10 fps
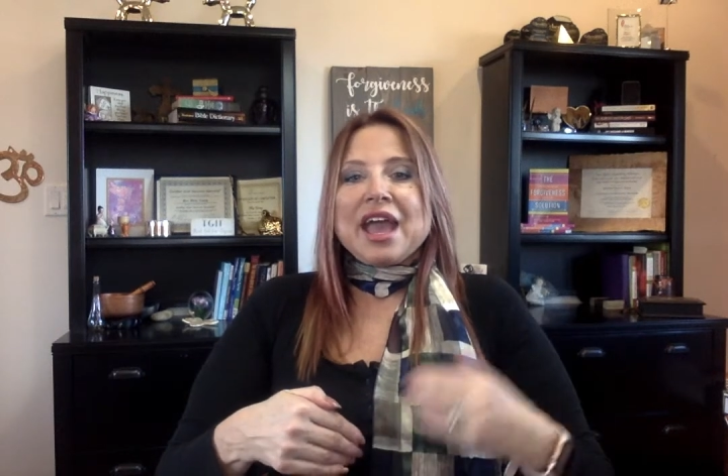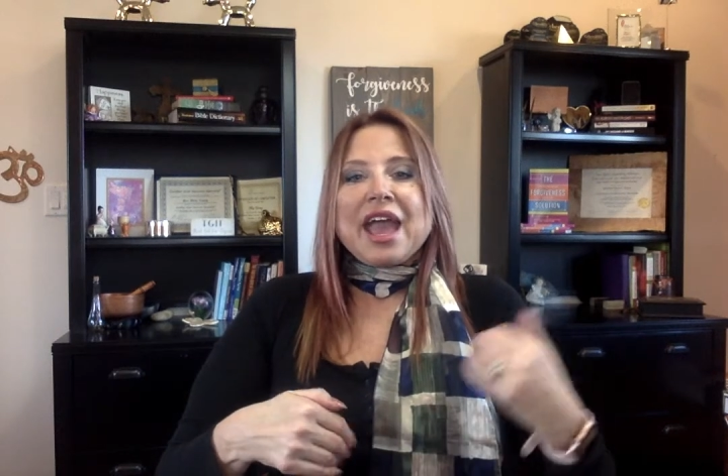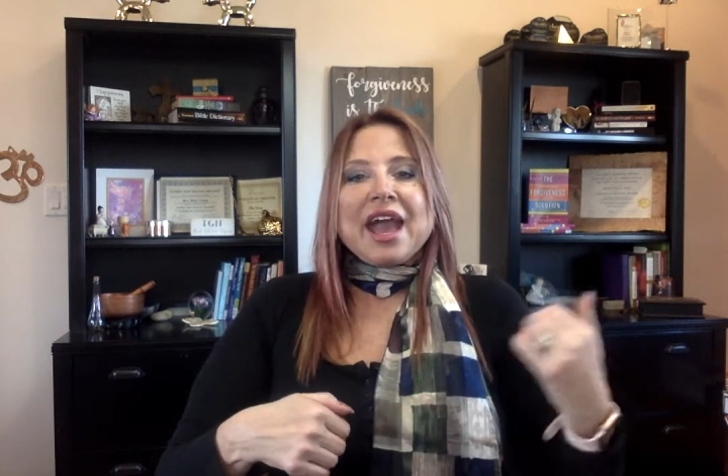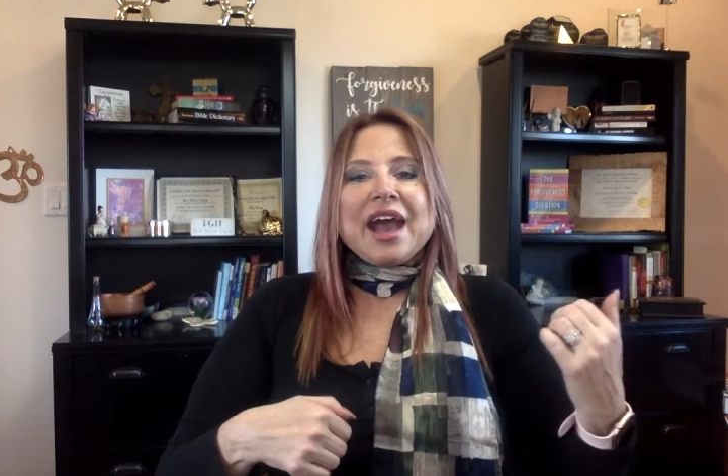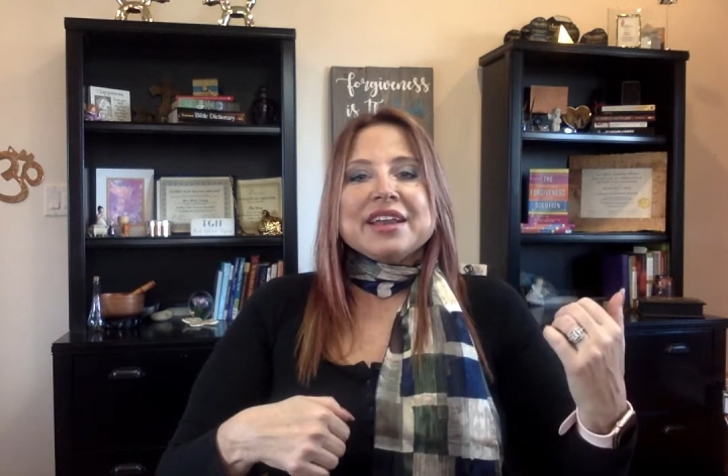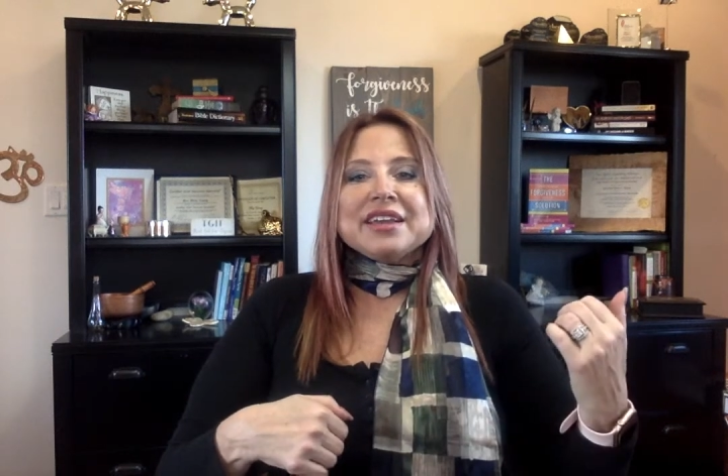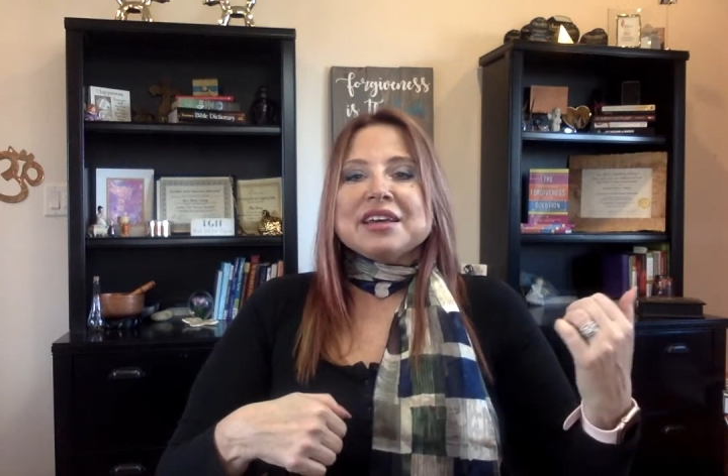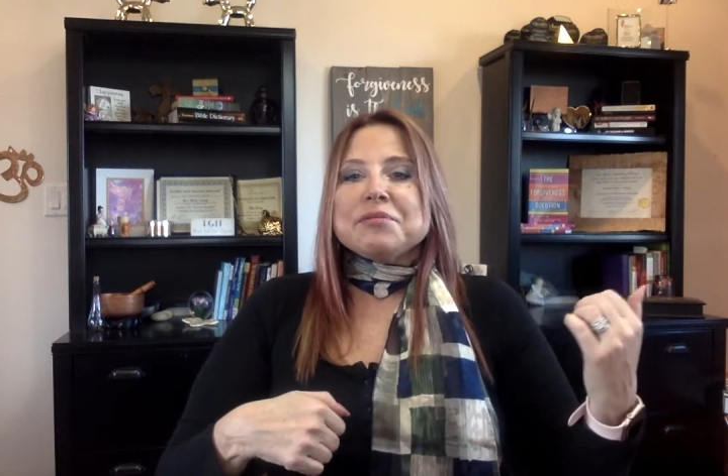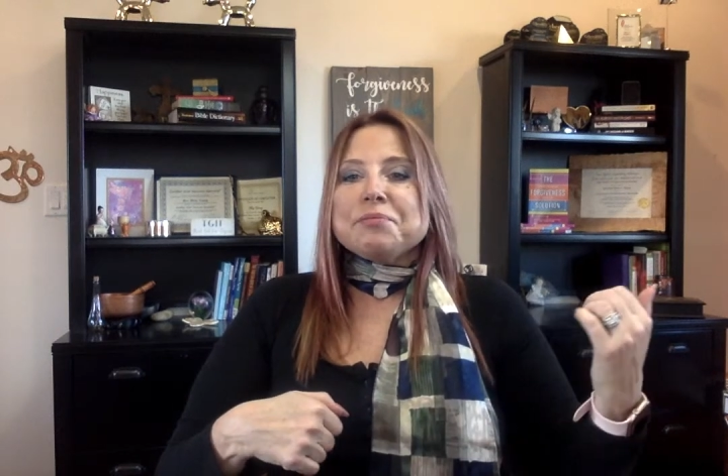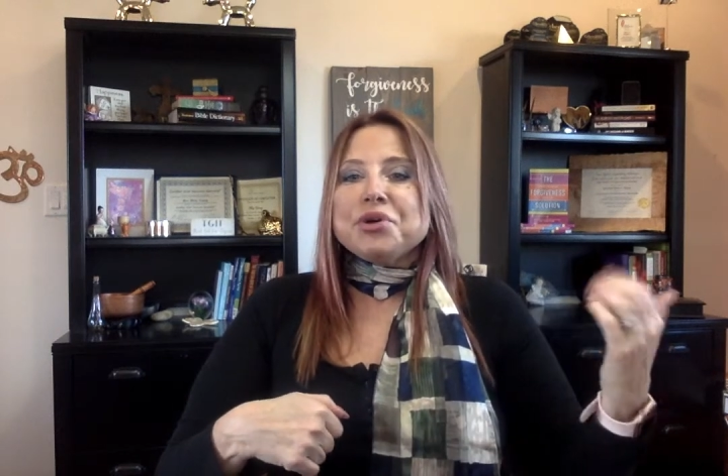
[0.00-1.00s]
and
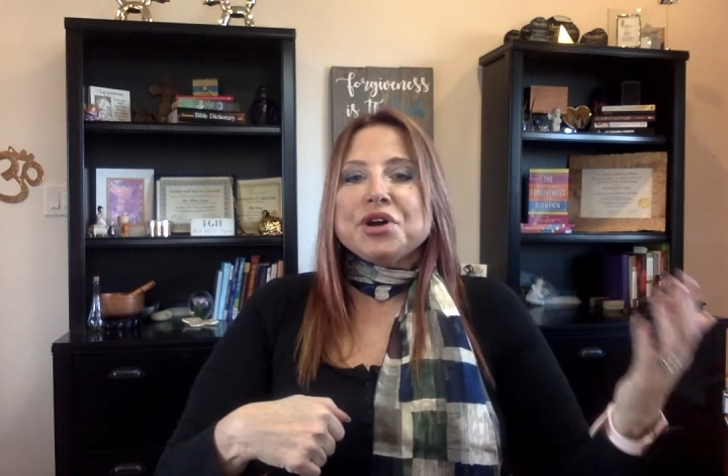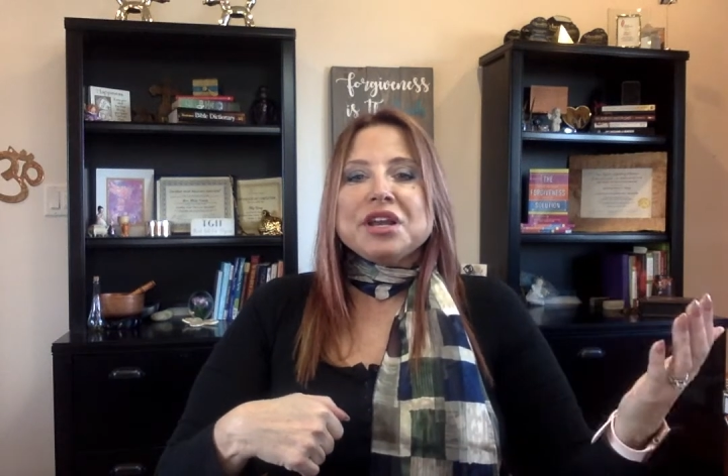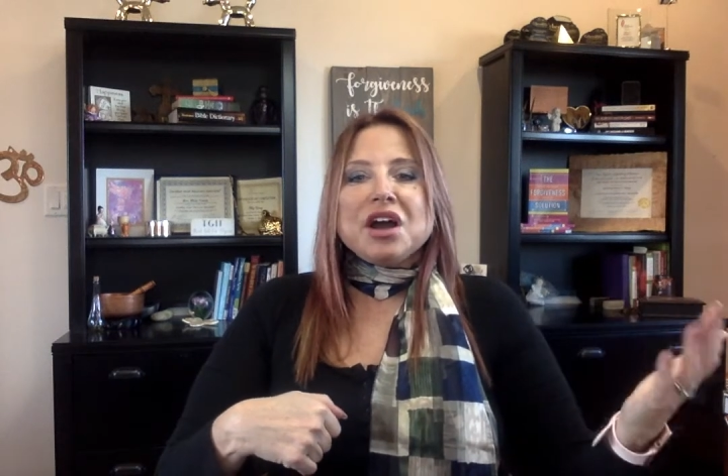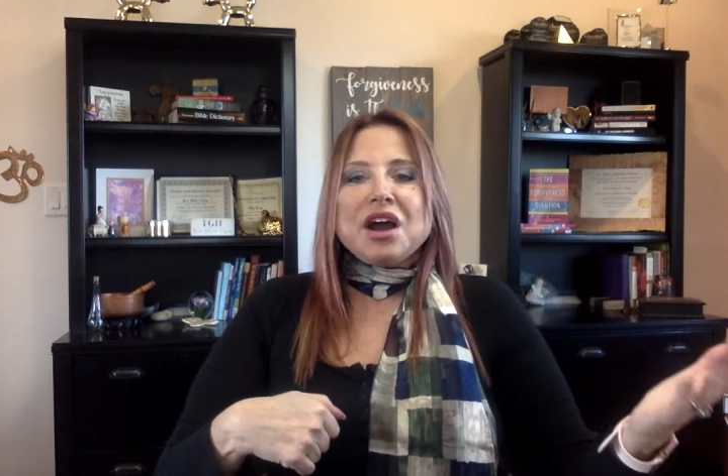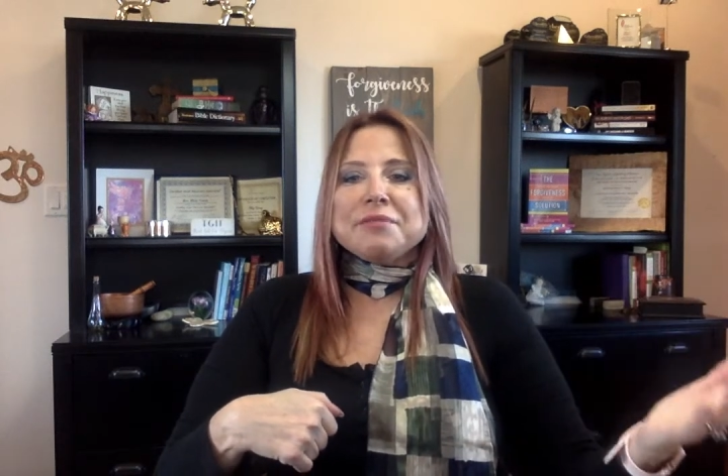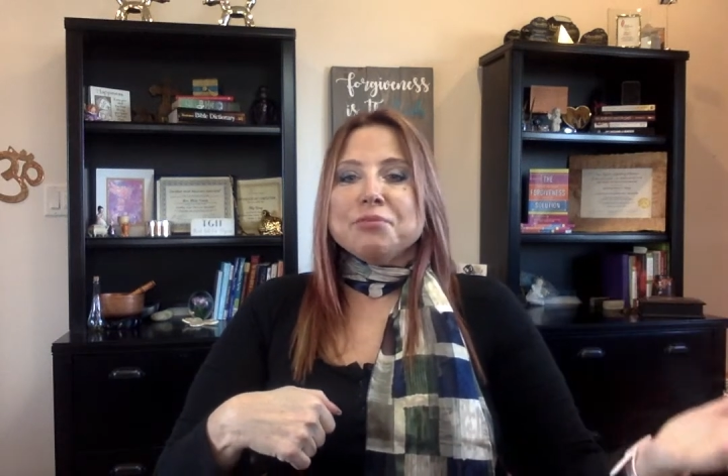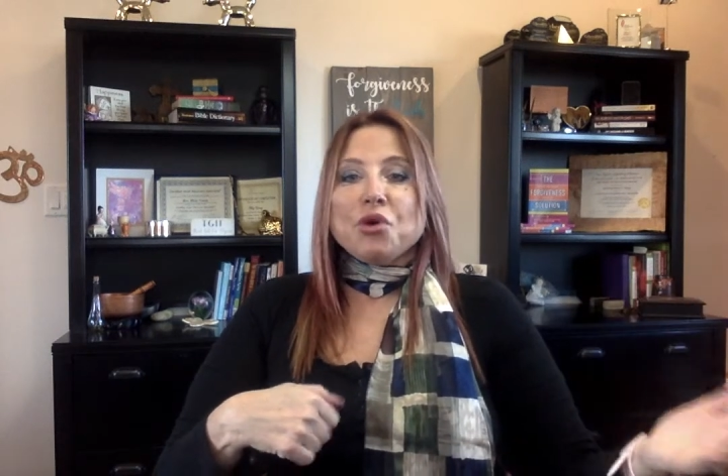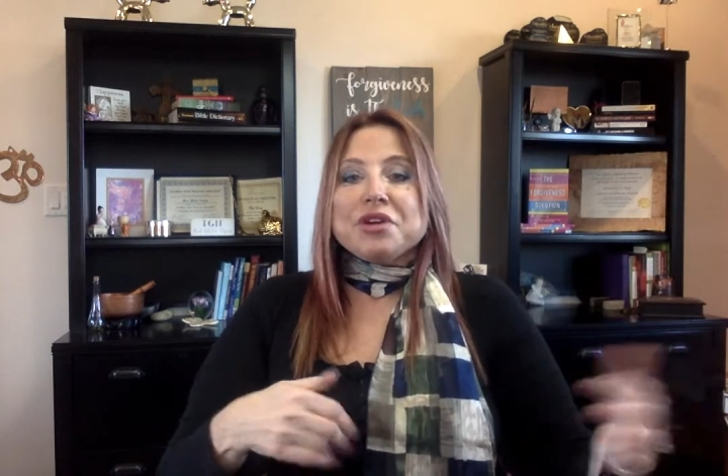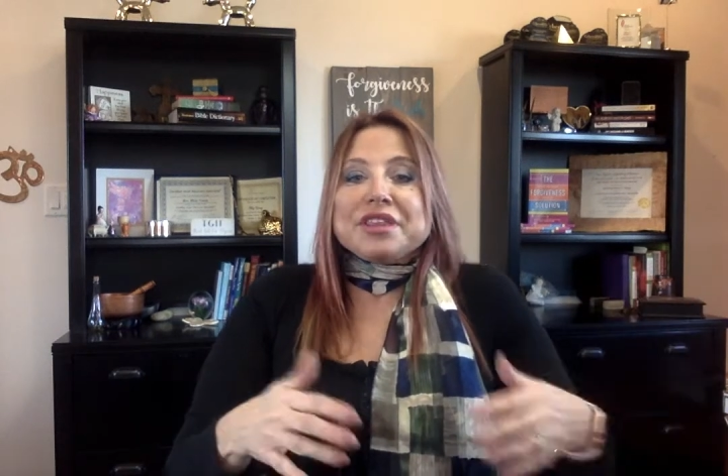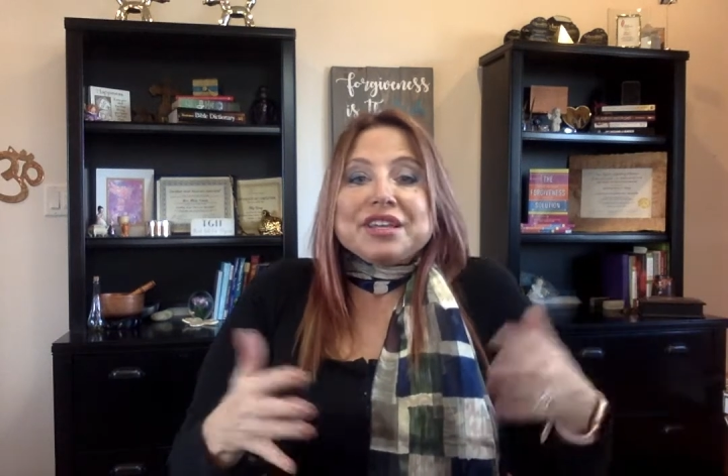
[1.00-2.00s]
put on
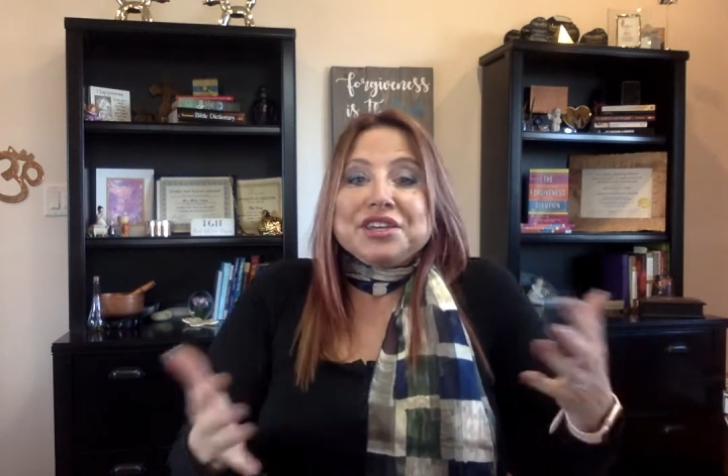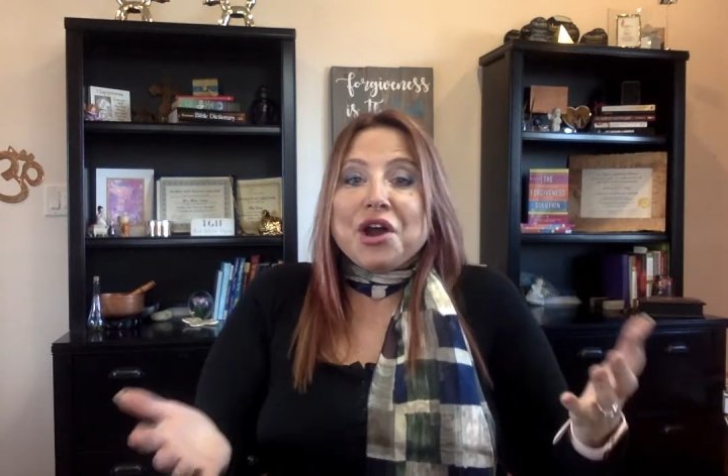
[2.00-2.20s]
more than